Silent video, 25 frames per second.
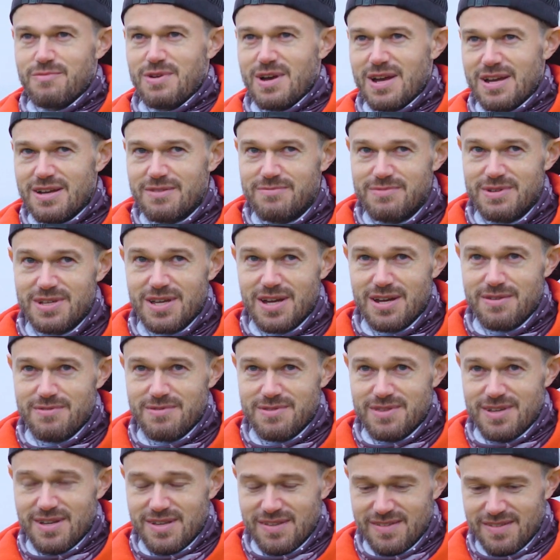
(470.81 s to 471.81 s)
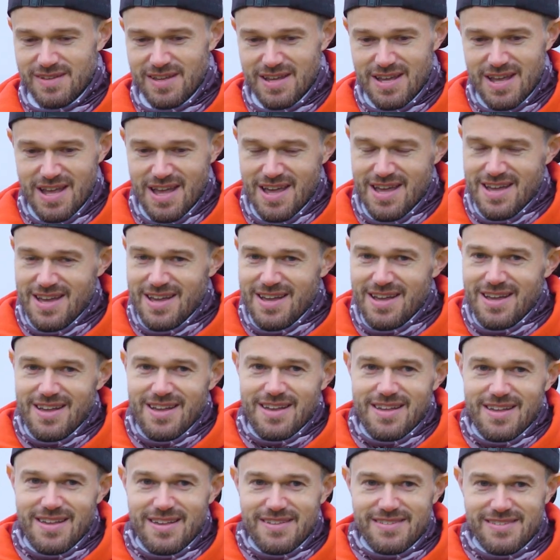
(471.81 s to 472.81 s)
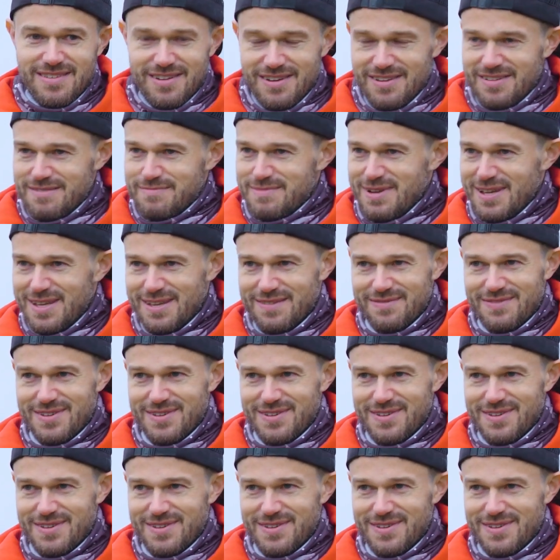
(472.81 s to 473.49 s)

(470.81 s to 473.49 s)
where can we go with this? Started making